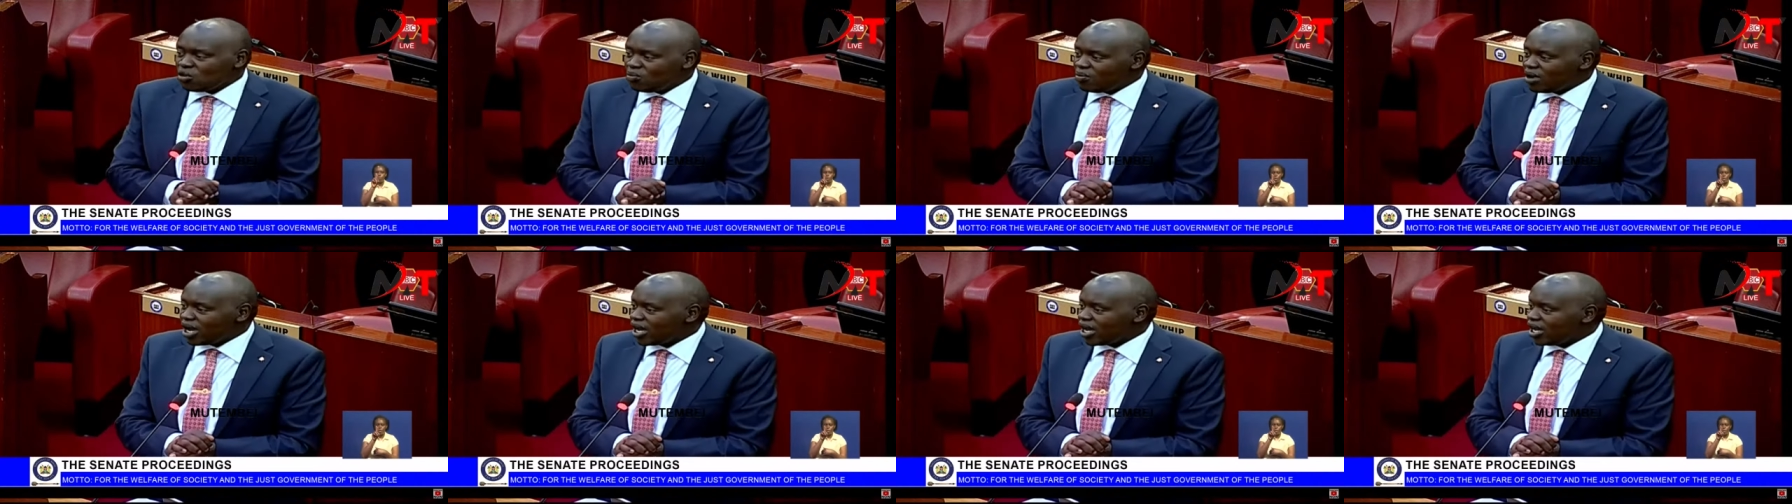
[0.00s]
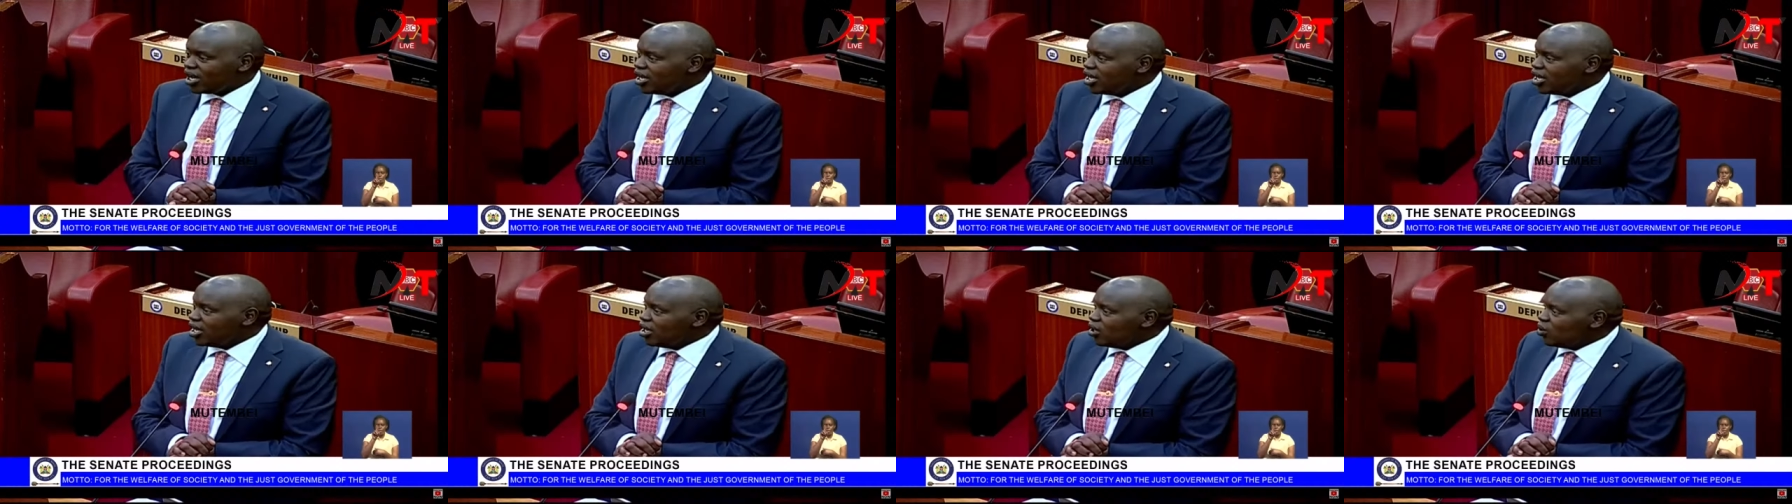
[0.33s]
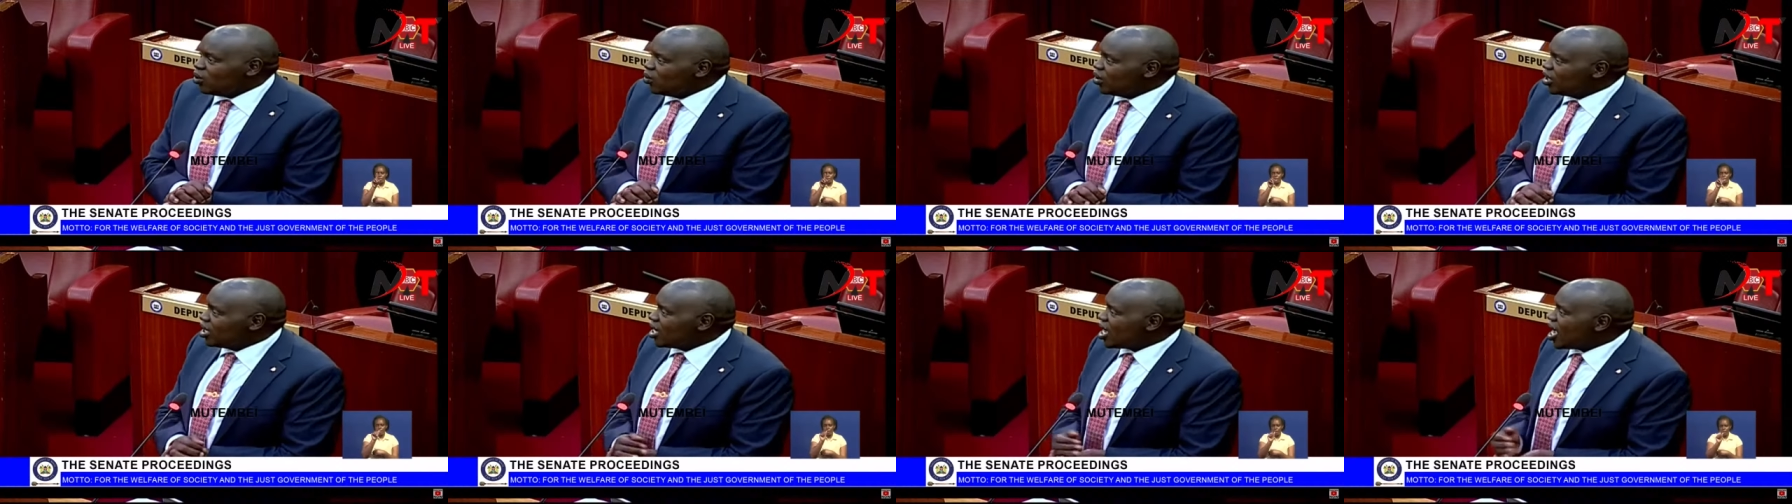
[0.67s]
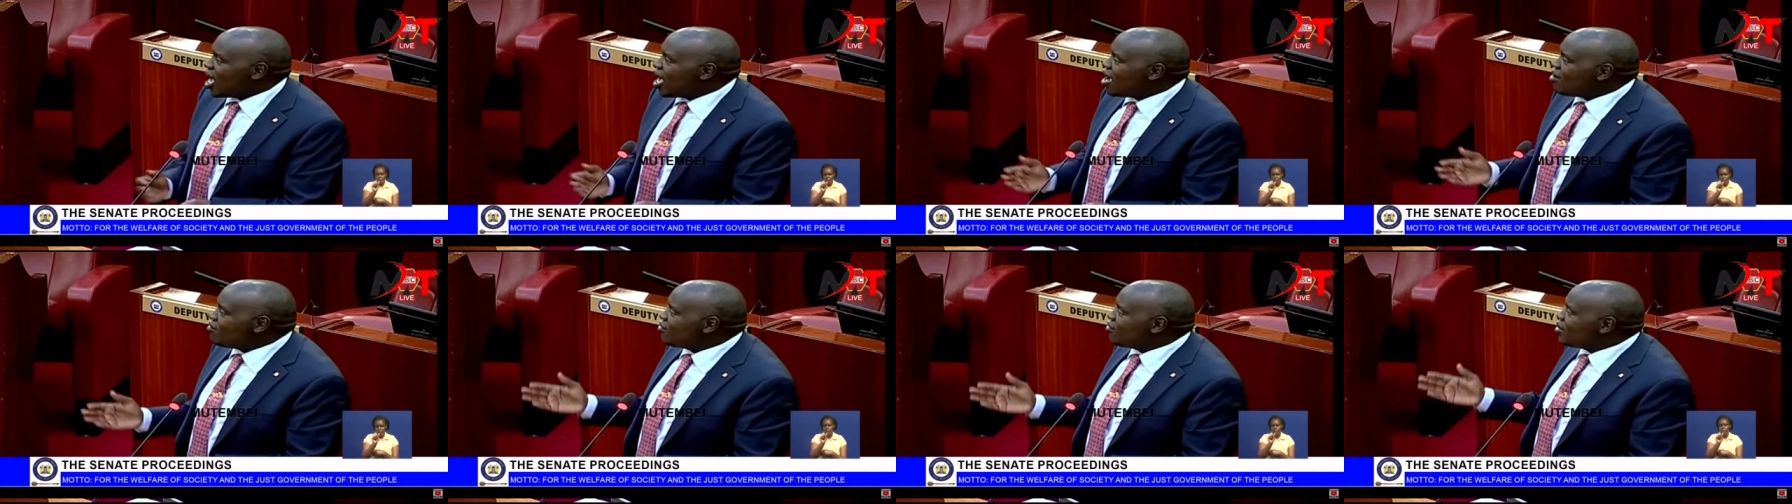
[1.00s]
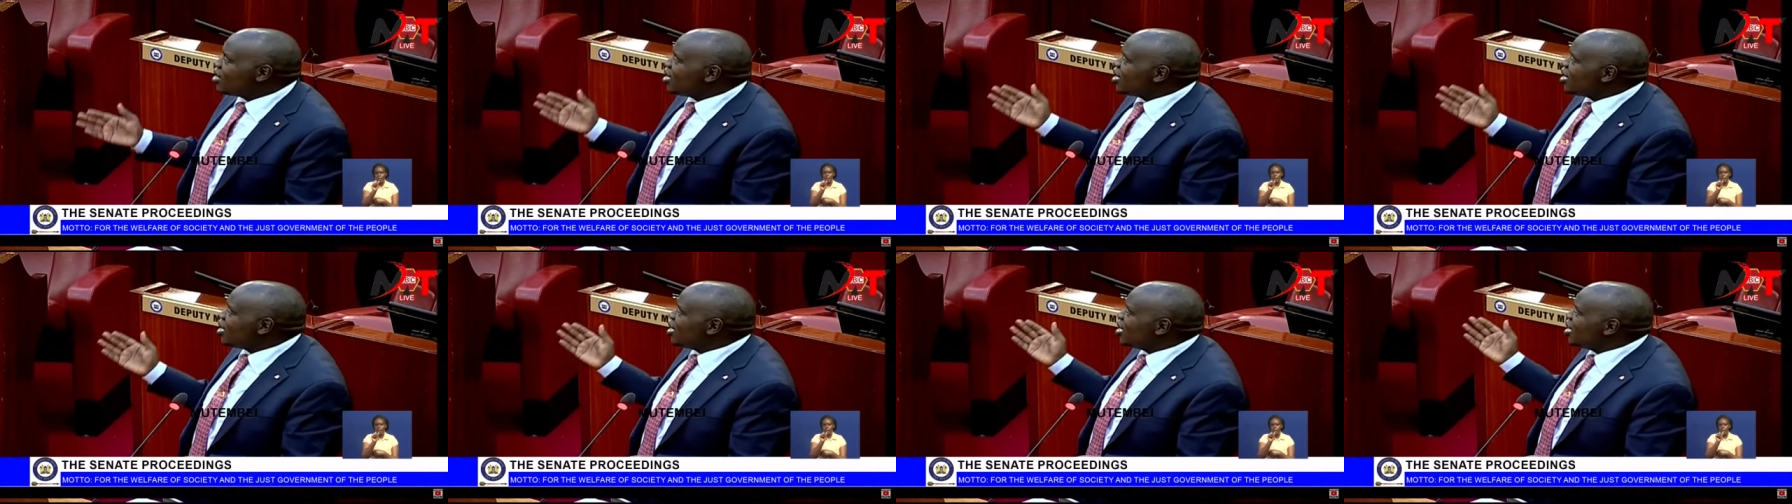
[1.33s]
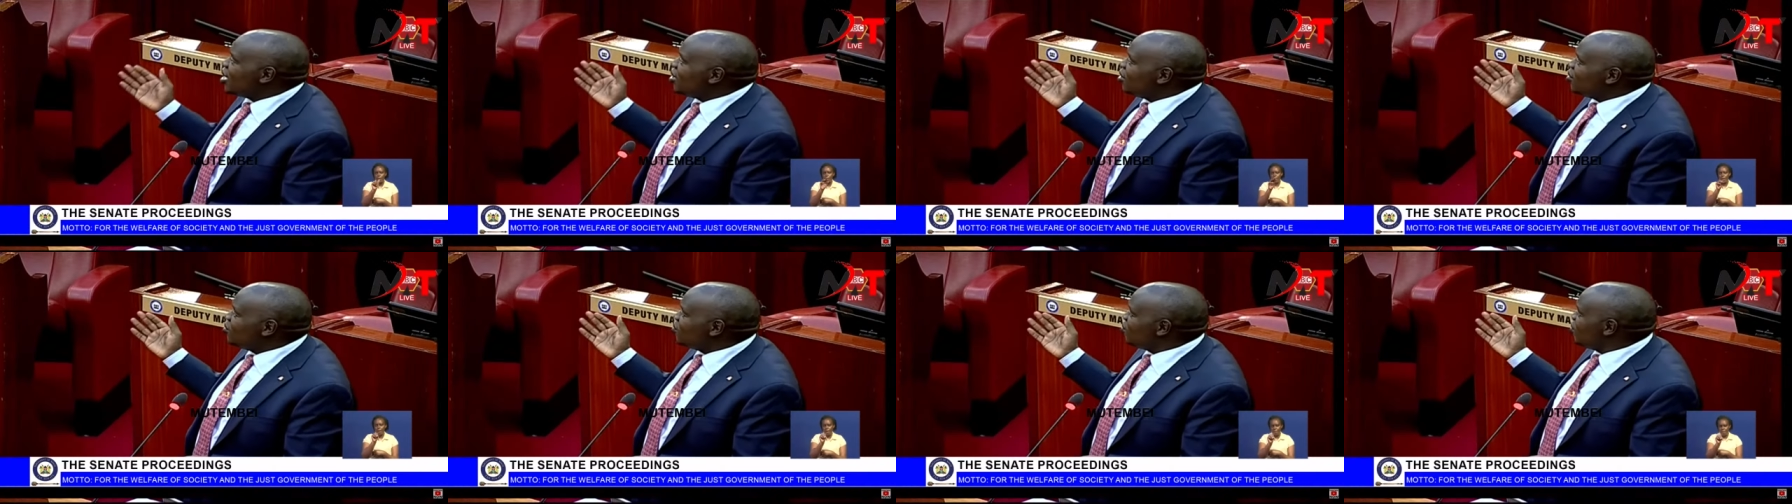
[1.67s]
Roba. We have
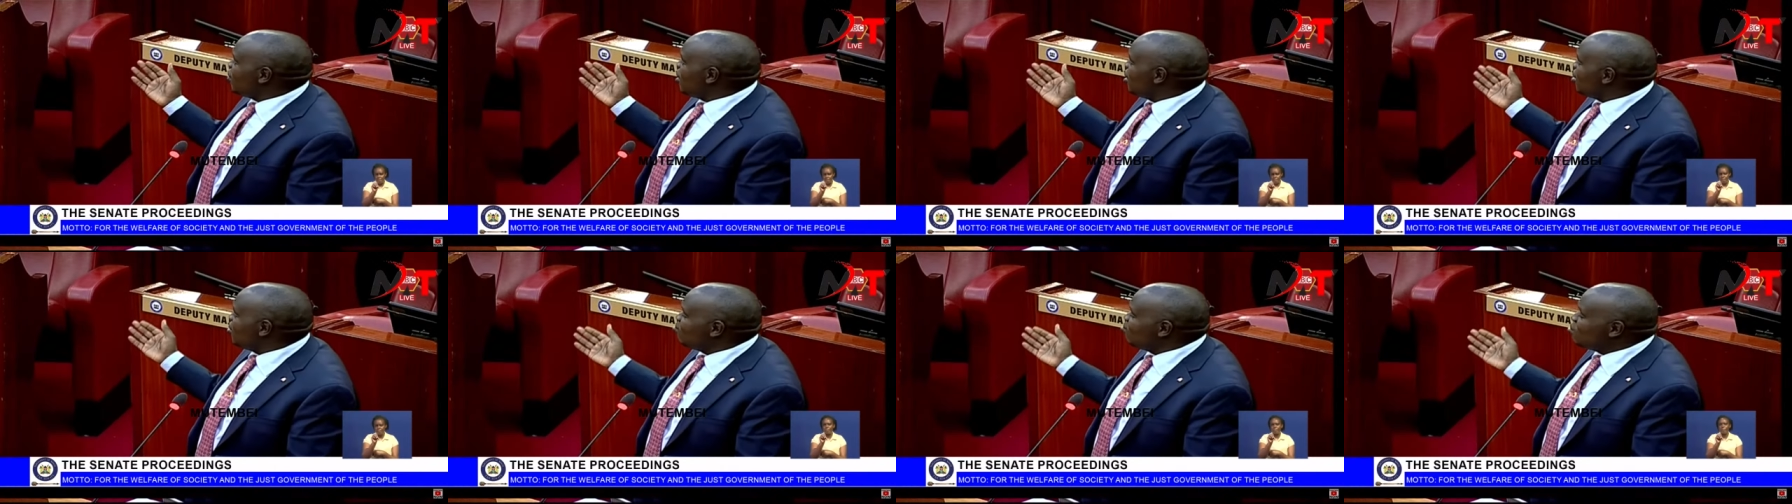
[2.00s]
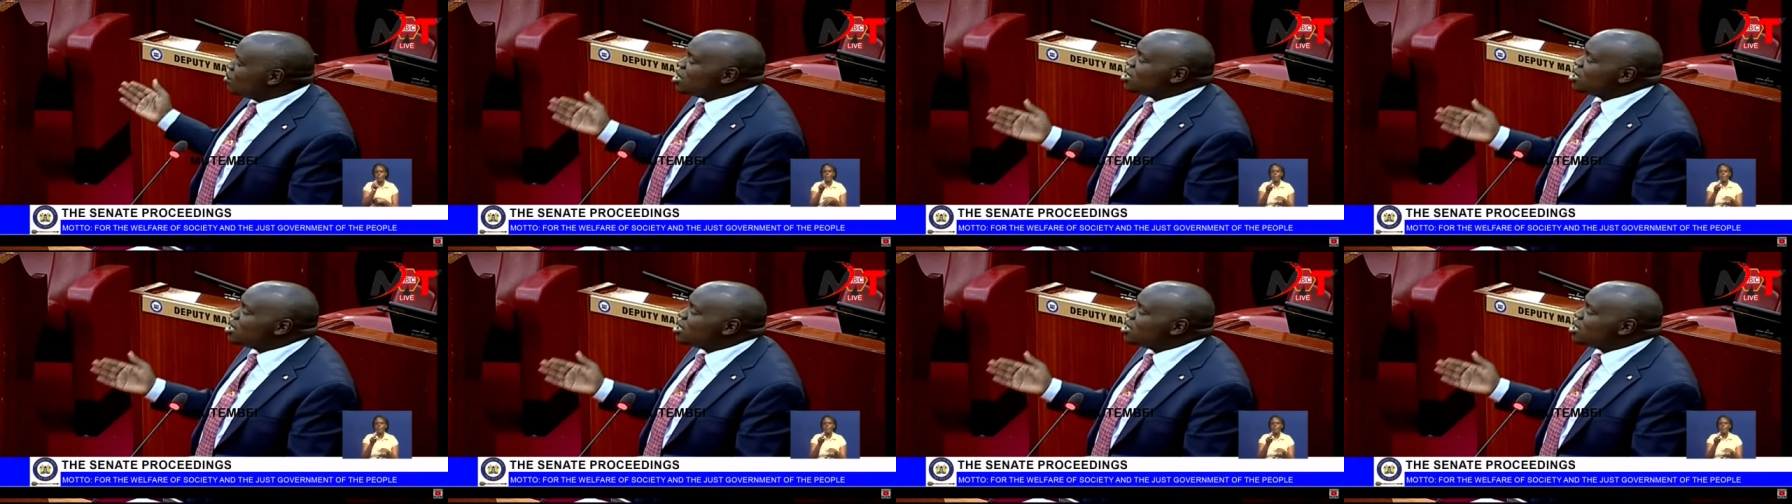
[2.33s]
uh,